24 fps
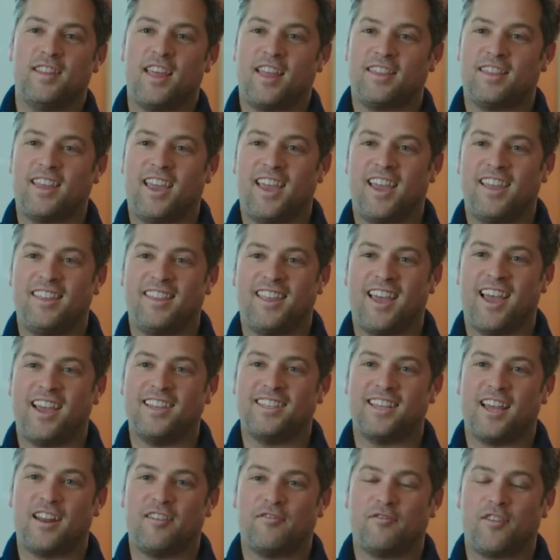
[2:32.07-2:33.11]
that they
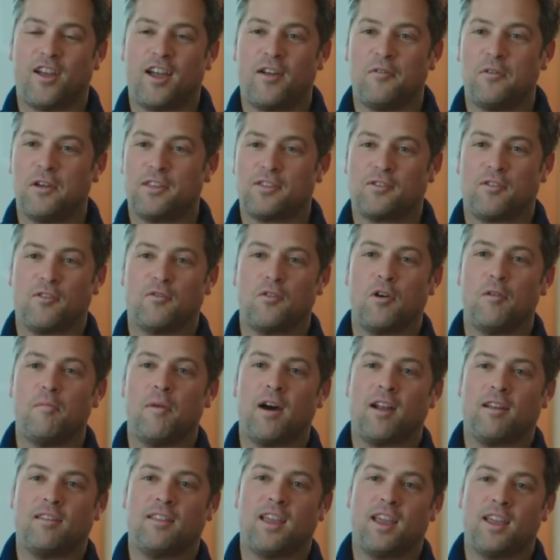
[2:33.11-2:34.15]
identify with or a role
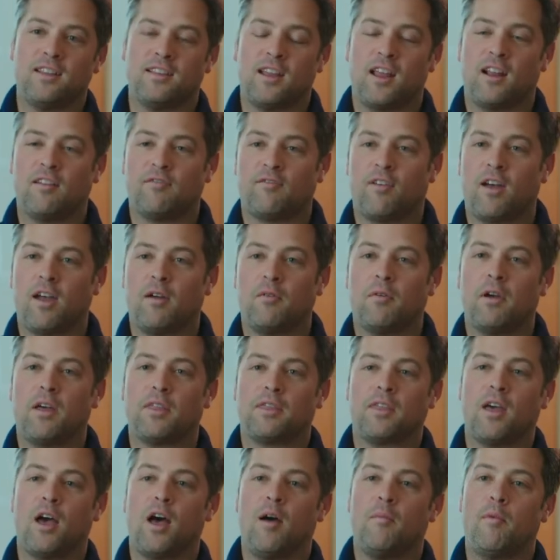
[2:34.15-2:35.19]
model they identify
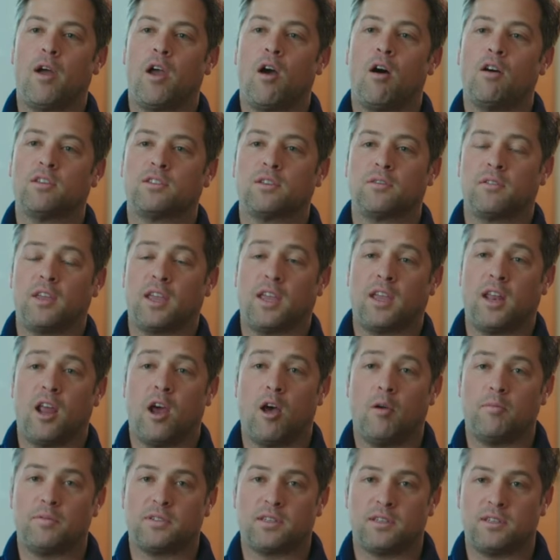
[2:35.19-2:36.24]
with. I also think it
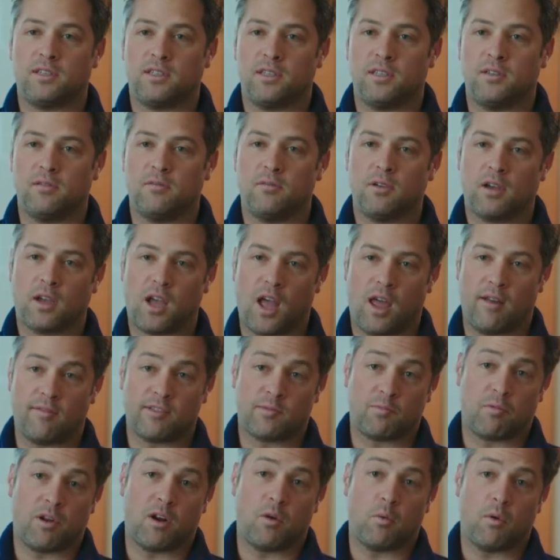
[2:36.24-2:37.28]
helps as you kind of
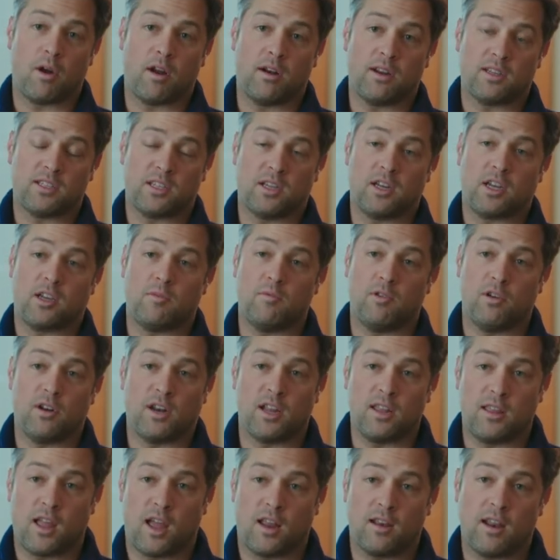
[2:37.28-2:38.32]
spread awareness in a
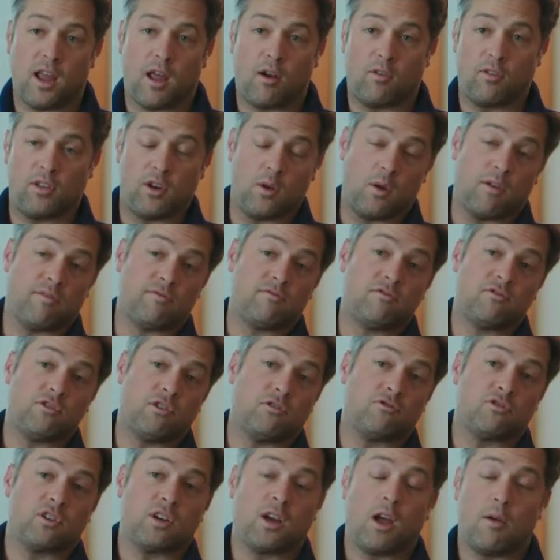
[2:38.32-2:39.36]
community that not only do you have
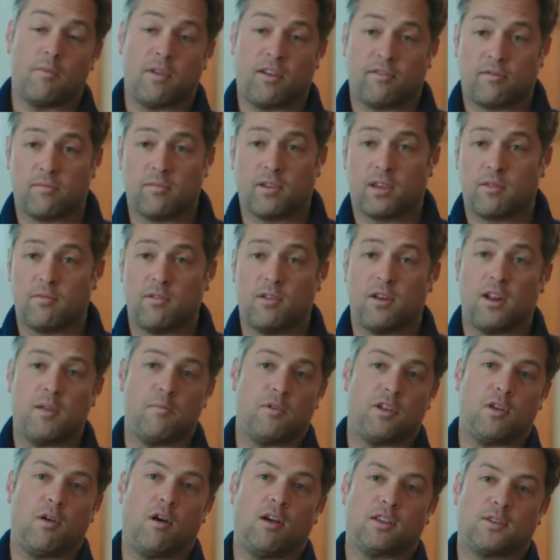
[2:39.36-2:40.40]
children coming from the community,
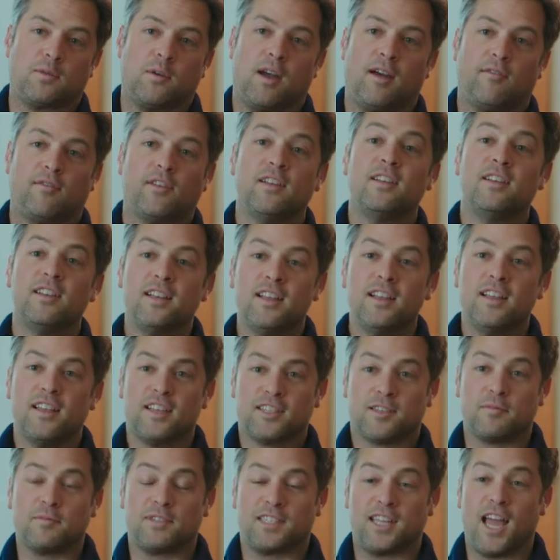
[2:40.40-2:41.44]
but you also have
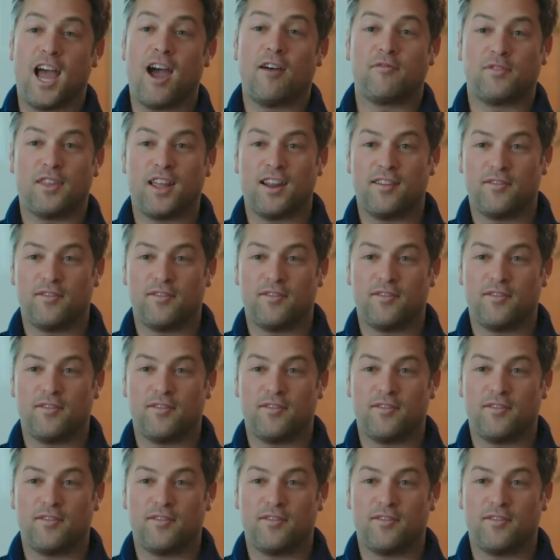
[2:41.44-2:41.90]
some staff that